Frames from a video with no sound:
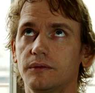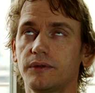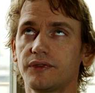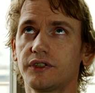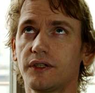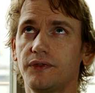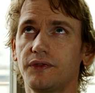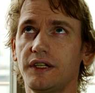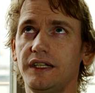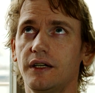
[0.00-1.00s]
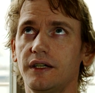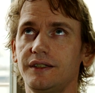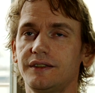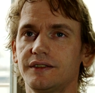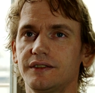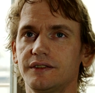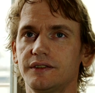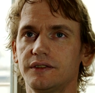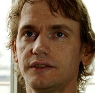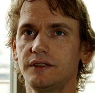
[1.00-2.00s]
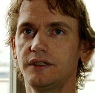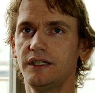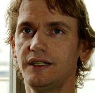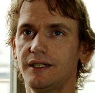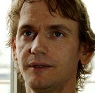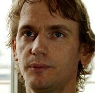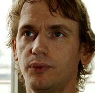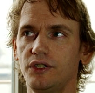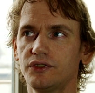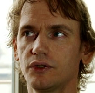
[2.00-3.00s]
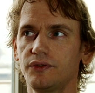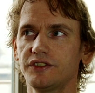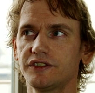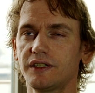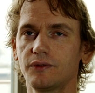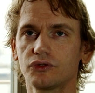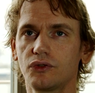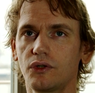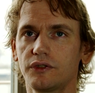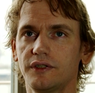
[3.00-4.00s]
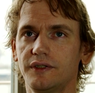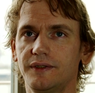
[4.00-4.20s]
after 3 nights in a police office, then was court.